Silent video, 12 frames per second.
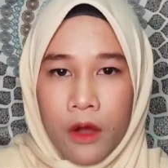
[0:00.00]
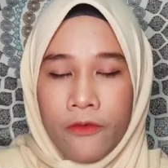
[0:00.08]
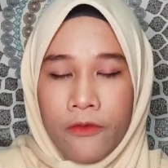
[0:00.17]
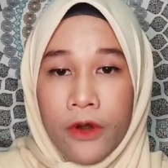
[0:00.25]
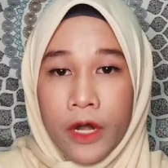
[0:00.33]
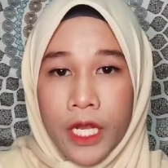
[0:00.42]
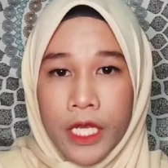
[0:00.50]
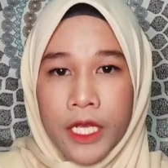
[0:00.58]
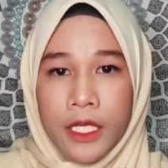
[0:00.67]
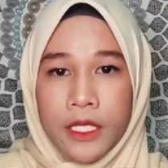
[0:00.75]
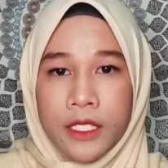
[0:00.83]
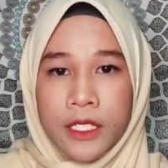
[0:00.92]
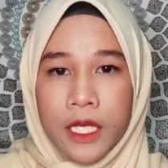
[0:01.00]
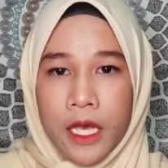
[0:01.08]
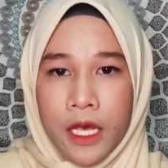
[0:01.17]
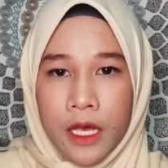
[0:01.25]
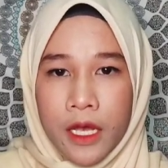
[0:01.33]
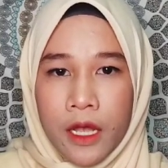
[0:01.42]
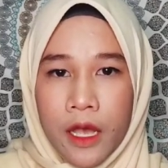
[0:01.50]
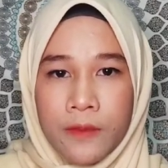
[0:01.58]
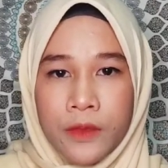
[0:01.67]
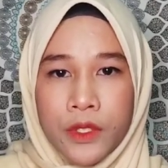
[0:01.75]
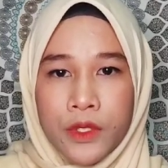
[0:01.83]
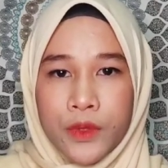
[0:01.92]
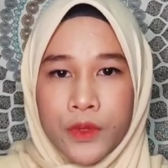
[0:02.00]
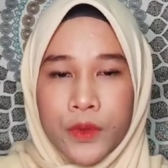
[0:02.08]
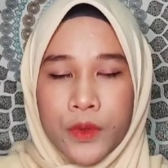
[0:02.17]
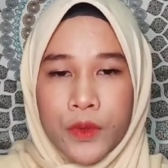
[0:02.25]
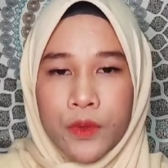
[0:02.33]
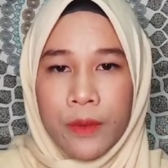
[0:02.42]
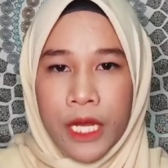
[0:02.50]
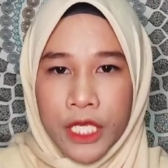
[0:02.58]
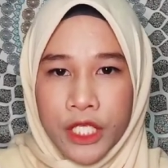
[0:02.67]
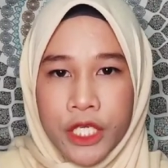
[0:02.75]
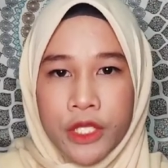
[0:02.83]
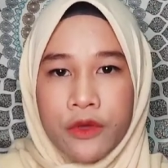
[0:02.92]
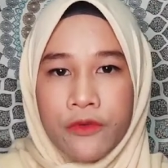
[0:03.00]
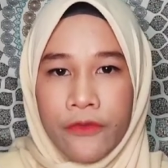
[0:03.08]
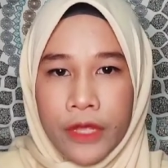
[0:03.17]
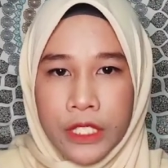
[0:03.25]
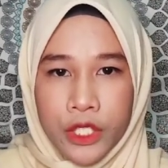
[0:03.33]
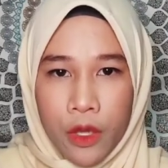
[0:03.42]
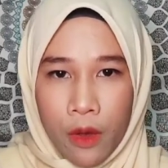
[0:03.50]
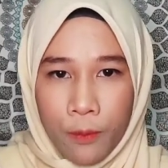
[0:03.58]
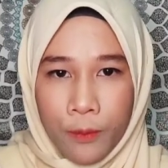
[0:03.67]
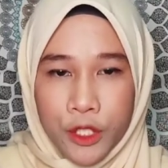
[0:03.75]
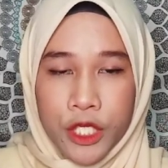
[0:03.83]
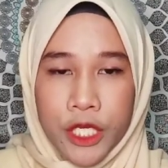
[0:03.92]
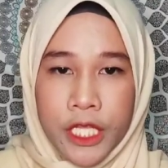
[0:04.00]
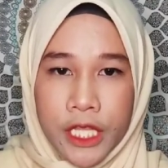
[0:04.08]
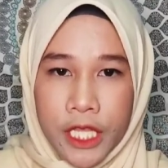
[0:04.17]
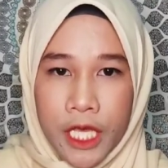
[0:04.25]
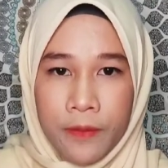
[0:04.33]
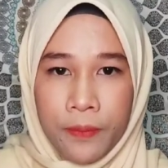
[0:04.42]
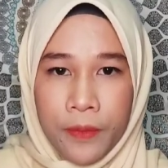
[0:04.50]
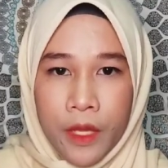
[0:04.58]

Foreigners come to Malaysia to fill job opportunity.